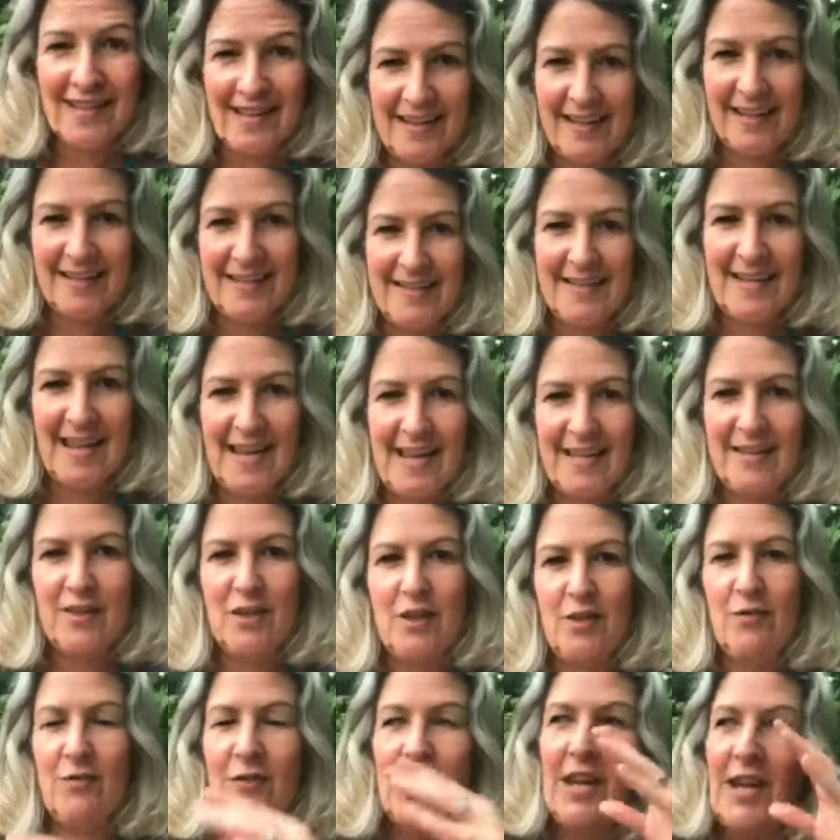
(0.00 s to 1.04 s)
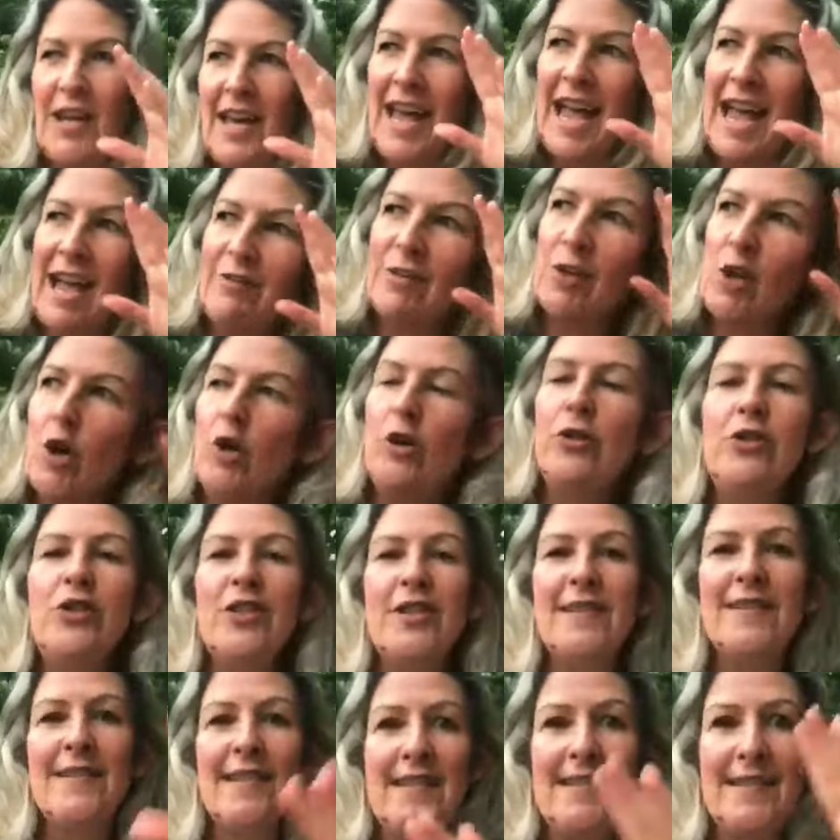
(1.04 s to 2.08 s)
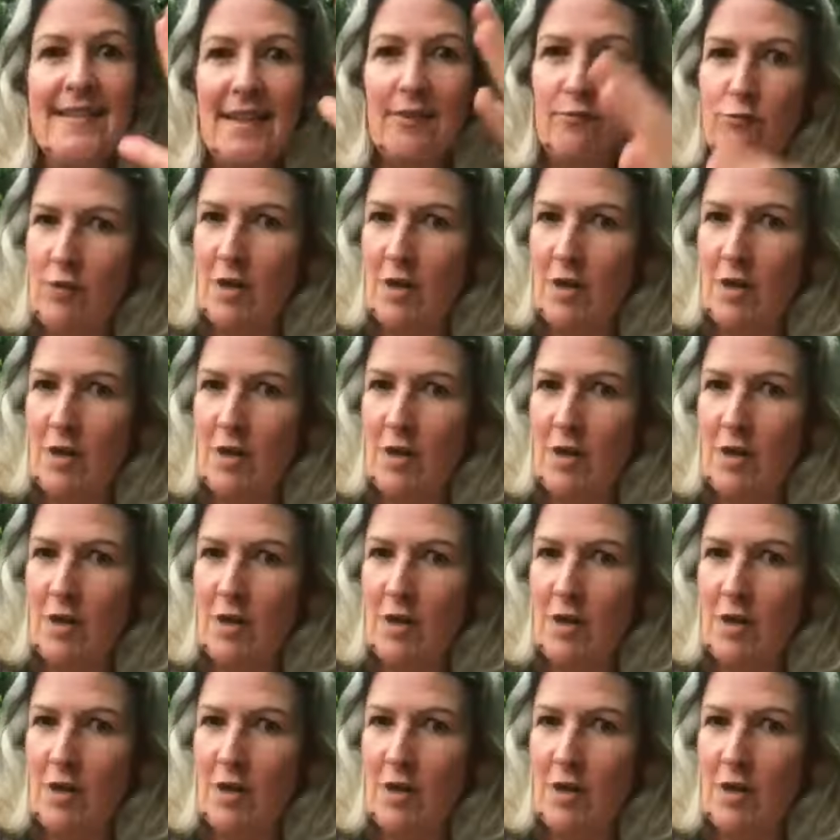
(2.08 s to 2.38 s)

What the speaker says: Like I said, you haven't consciously said,